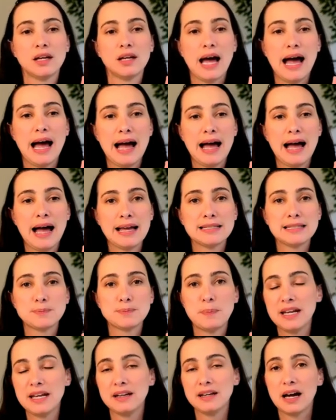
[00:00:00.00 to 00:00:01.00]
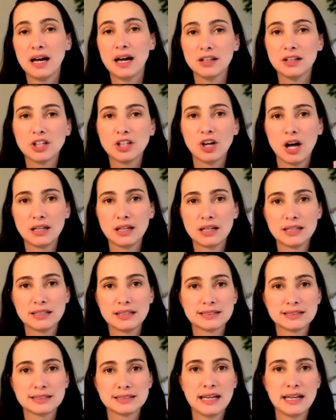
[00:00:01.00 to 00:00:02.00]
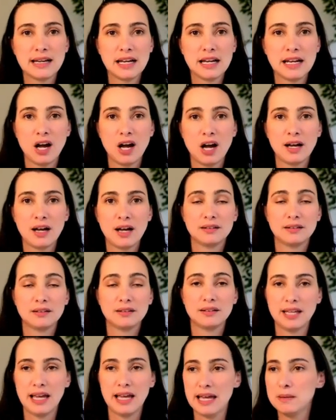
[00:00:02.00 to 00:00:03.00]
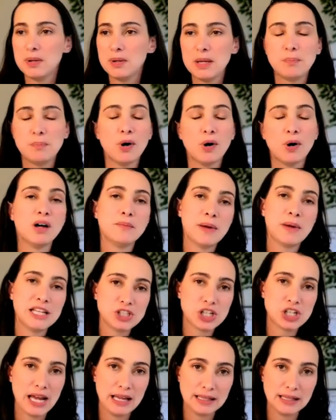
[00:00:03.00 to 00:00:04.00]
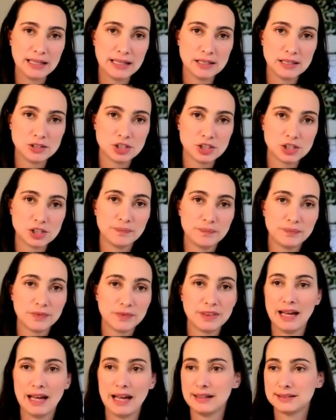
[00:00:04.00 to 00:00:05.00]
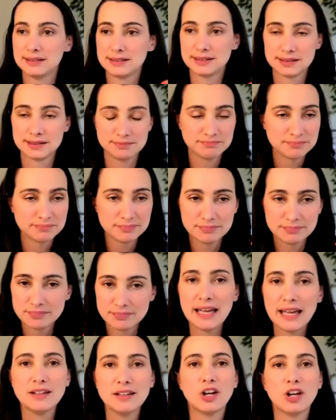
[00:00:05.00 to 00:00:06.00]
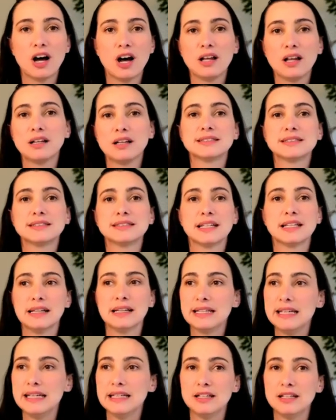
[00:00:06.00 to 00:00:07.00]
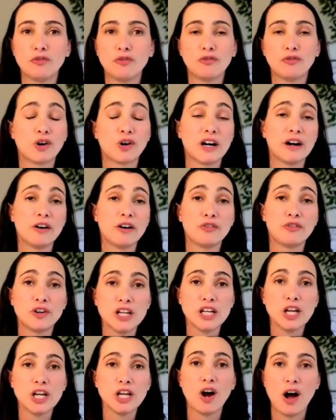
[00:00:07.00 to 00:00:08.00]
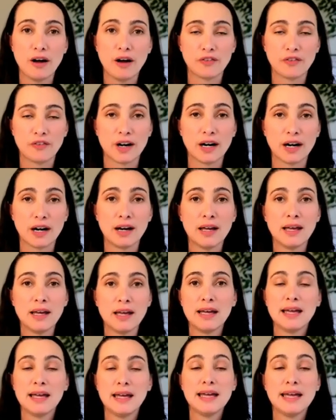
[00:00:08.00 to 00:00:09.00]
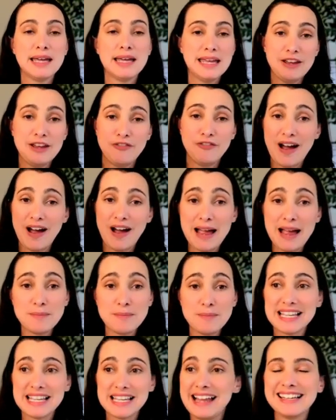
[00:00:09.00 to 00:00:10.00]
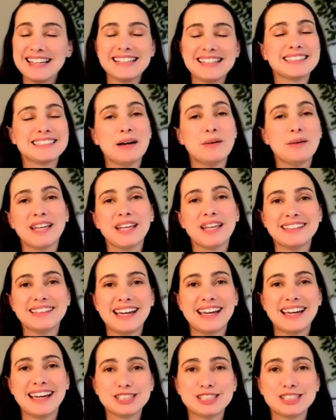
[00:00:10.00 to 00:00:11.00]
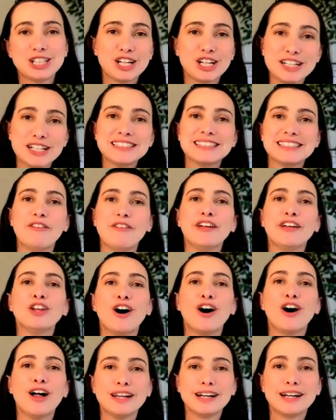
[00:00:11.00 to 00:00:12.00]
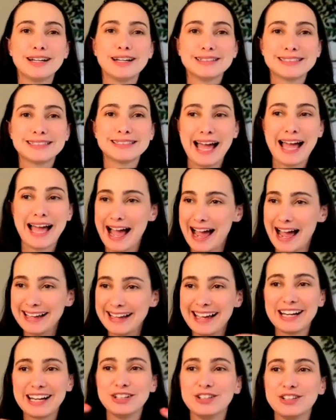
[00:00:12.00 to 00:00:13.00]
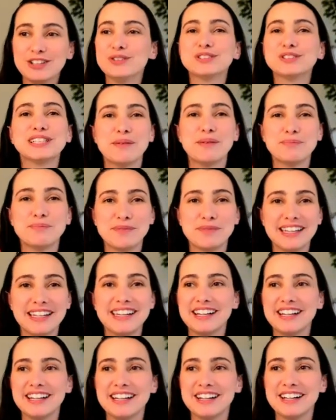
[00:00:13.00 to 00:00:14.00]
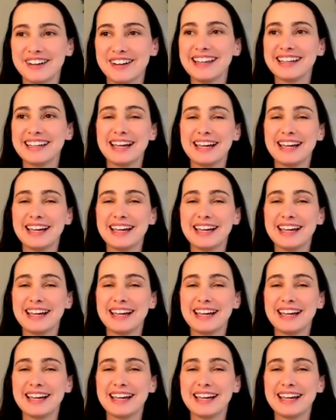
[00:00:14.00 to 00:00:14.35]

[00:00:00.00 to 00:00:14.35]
I spent $100 and I got 10 people on my challenge. That's $10 a lead for a free offer. If I'm selling something that is $37, I got to do something here, right? Like